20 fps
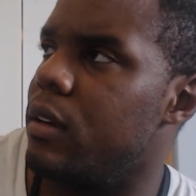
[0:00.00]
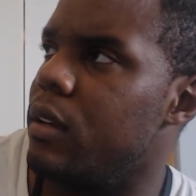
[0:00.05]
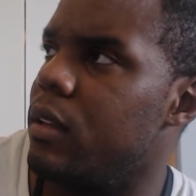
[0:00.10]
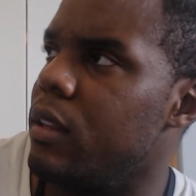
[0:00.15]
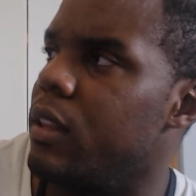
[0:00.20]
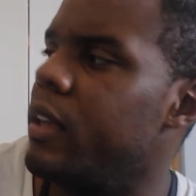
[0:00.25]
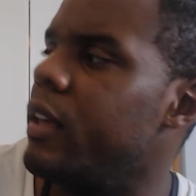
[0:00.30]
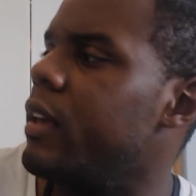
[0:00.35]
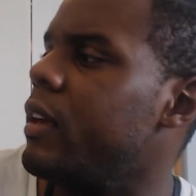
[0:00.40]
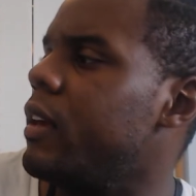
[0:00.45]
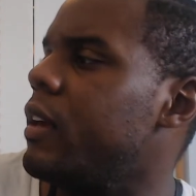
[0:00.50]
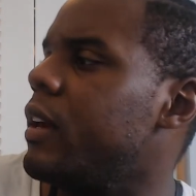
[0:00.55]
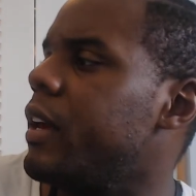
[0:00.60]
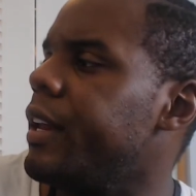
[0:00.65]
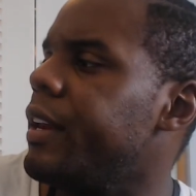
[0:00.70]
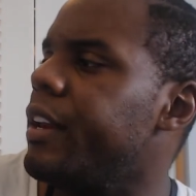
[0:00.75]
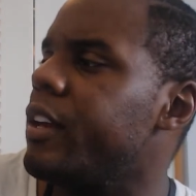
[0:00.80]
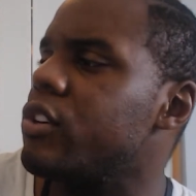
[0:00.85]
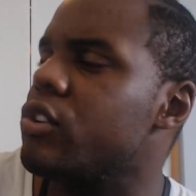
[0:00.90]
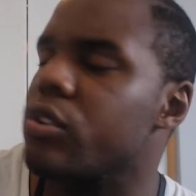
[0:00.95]
the
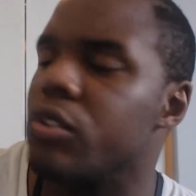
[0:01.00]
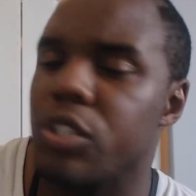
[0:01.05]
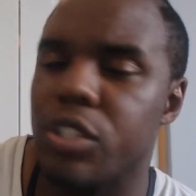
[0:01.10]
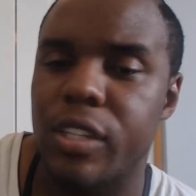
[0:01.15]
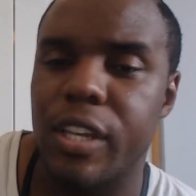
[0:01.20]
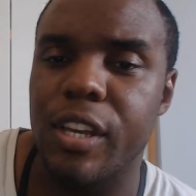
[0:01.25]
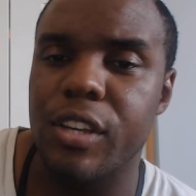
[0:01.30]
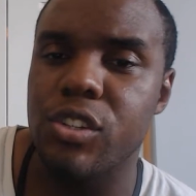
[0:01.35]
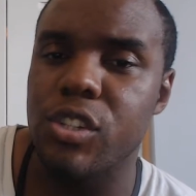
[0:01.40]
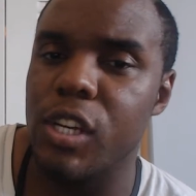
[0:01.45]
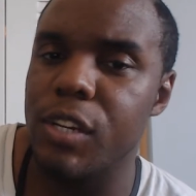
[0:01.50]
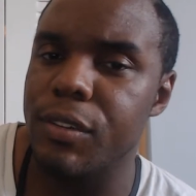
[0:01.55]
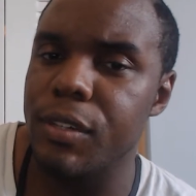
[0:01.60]
initial stage of